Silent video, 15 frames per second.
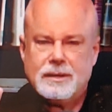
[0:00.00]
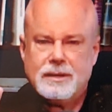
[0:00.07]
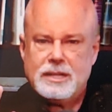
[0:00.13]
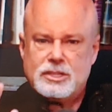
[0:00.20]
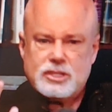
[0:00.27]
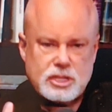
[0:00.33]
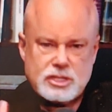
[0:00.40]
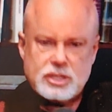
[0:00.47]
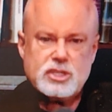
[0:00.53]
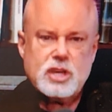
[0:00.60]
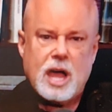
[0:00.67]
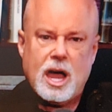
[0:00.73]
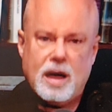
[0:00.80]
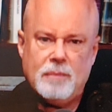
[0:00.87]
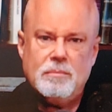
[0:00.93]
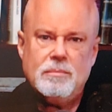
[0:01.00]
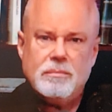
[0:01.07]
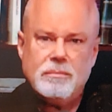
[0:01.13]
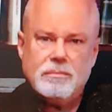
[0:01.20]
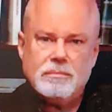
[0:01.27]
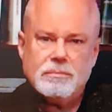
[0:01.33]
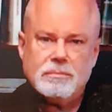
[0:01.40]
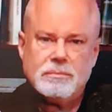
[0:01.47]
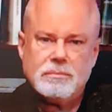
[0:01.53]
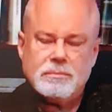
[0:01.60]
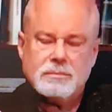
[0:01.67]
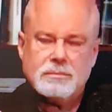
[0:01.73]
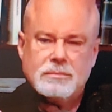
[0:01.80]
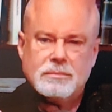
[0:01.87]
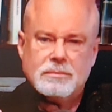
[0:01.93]
It's just a job.
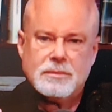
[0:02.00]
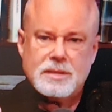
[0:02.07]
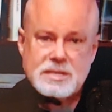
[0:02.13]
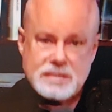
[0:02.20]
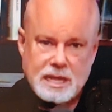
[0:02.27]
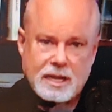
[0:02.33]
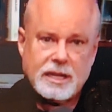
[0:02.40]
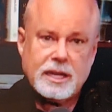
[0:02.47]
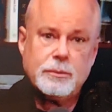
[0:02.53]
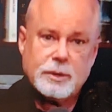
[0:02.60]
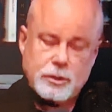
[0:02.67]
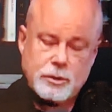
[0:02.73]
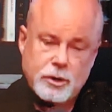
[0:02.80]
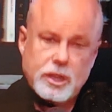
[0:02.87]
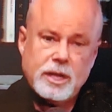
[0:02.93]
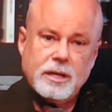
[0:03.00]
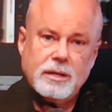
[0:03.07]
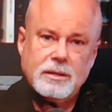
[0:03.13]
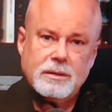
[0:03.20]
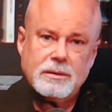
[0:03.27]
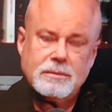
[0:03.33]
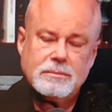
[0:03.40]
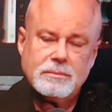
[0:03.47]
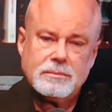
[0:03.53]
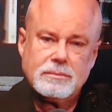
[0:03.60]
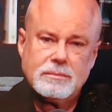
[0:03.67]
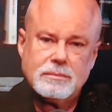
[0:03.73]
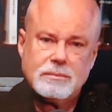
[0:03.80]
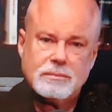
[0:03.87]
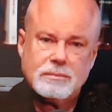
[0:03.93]
Selling and recruiting,
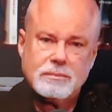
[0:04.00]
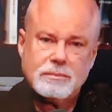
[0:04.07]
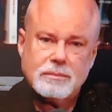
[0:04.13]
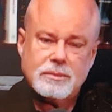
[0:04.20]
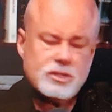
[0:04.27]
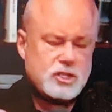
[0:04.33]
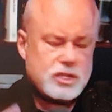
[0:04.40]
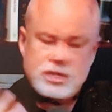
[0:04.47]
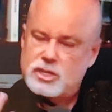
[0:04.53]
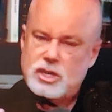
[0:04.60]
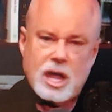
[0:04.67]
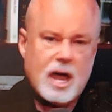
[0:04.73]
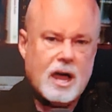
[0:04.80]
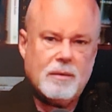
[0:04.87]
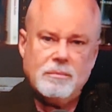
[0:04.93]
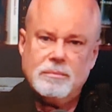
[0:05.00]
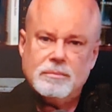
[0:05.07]
It's just a job.